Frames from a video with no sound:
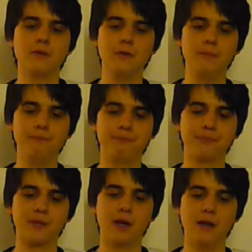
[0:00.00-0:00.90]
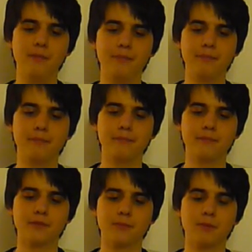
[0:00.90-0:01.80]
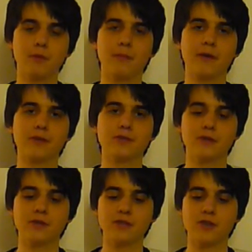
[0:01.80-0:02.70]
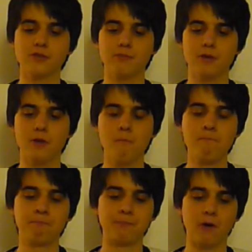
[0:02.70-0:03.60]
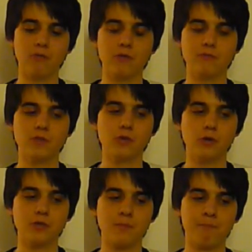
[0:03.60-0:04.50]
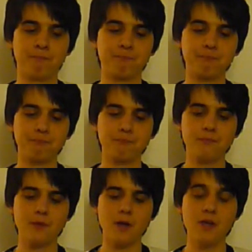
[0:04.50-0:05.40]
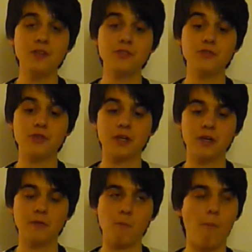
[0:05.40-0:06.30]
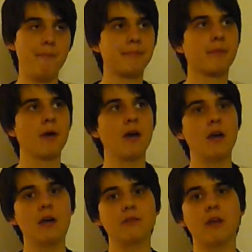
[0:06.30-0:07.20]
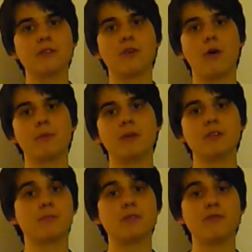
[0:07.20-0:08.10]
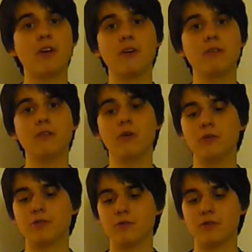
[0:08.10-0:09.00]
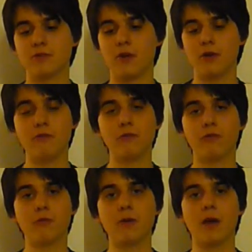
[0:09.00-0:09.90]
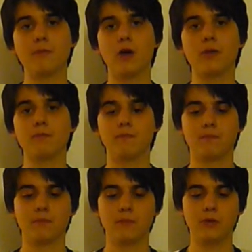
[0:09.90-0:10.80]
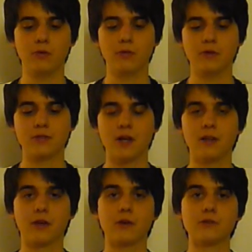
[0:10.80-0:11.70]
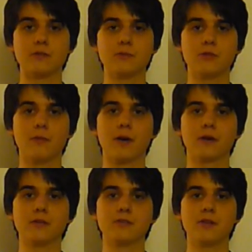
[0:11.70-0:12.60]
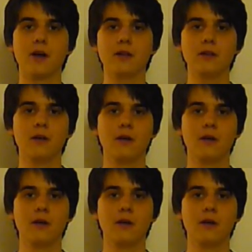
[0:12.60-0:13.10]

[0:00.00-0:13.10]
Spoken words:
and some people make this their session beer of their choice. Easy drinking, nice hoppiness, but it's very, it's not, even for me, I'm not, entirely accustomed to American style,